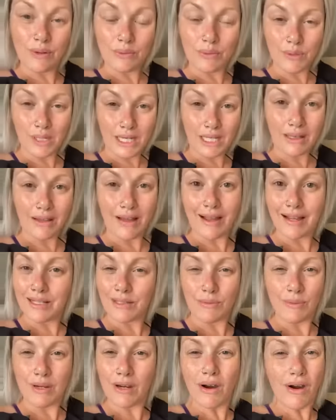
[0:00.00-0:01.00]
we
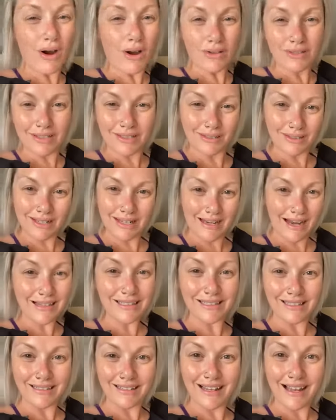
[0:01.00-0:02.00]
realize we are all still
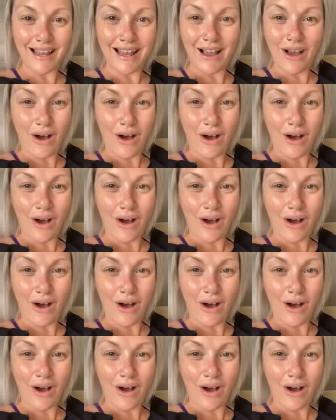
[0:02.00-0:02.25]
connected.